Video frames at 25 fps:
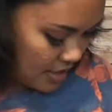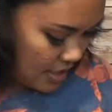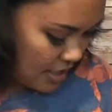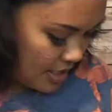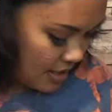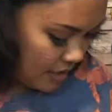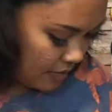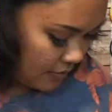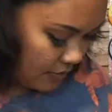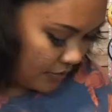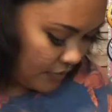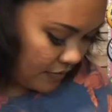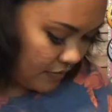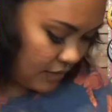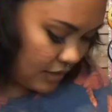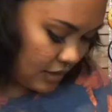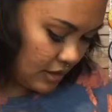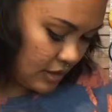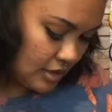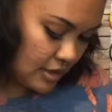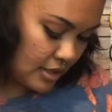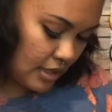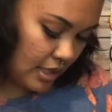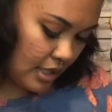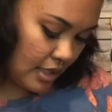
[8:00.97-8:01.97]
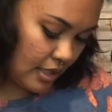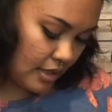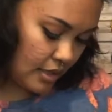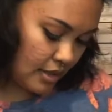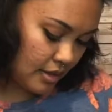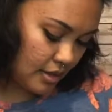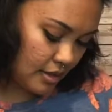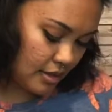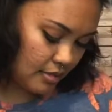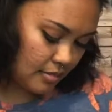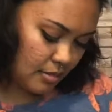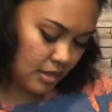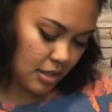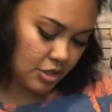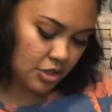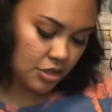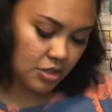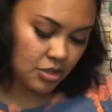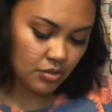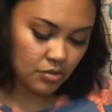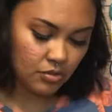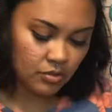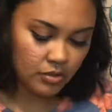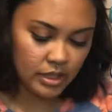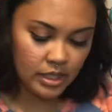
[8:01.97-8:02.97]
And then we have this guy. I'm not
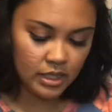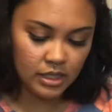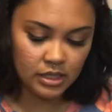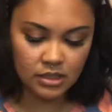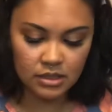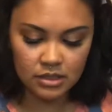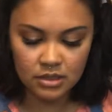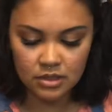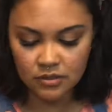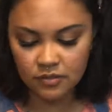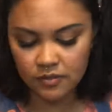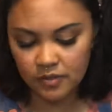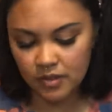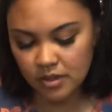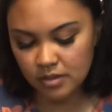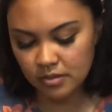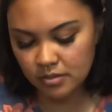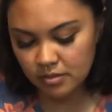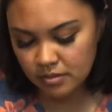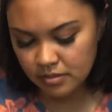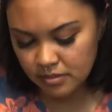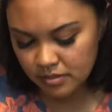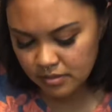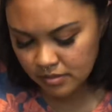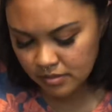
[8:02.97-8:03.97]
sure where he's from.